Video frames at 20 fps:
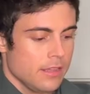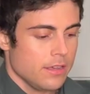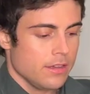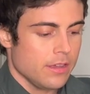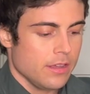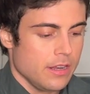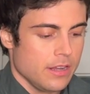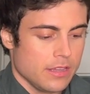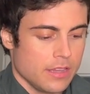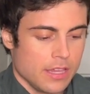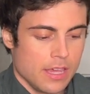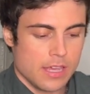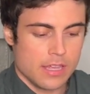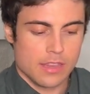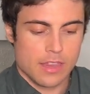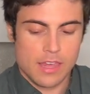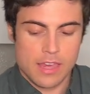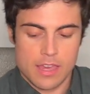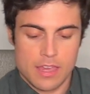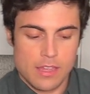You're gonna take
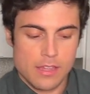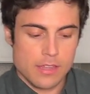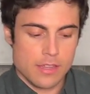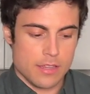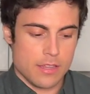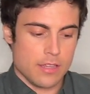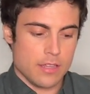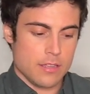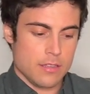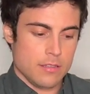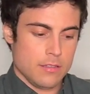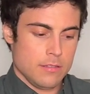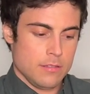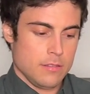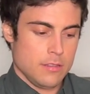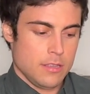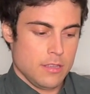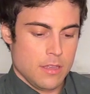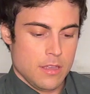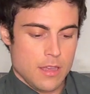this
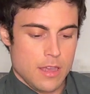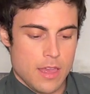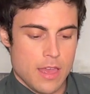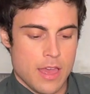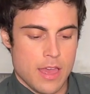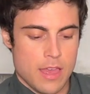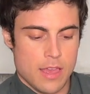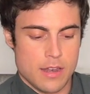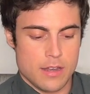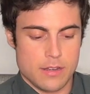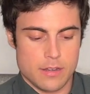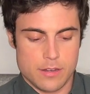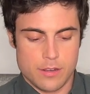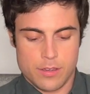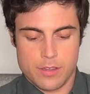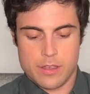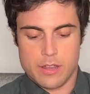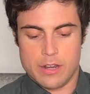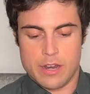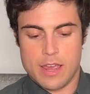and
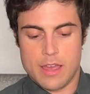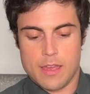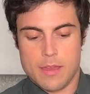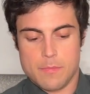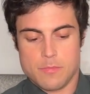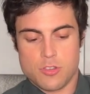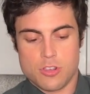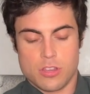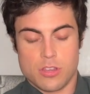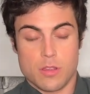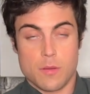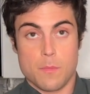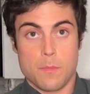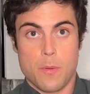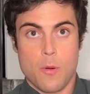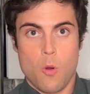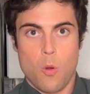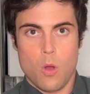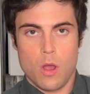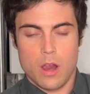you're gonna just
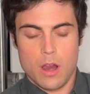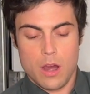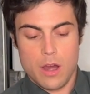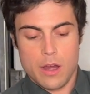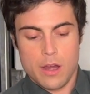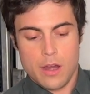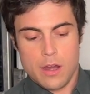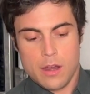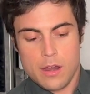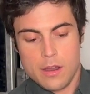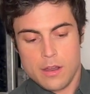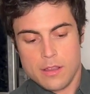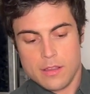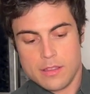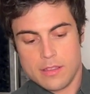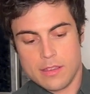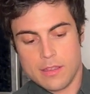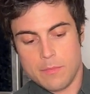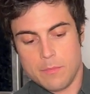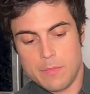pour
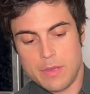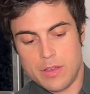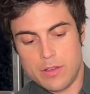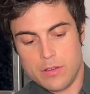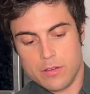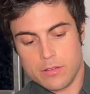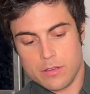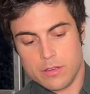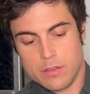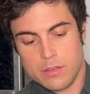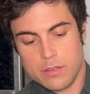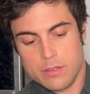the milk